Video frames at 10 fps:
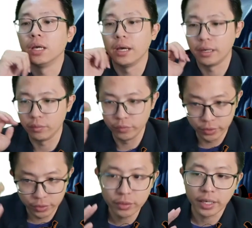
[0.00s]
We
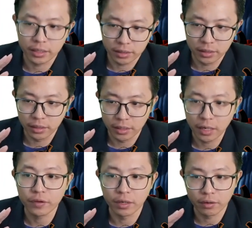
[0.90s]
know that the
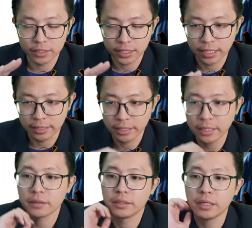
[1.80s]
graph increasing like
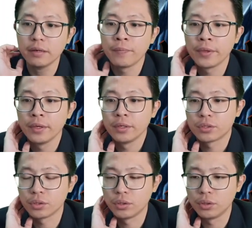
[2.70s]
that,
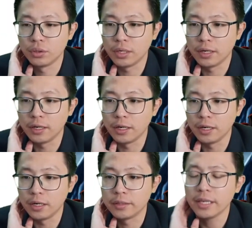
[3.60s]
So
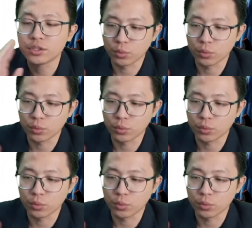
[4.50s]
that's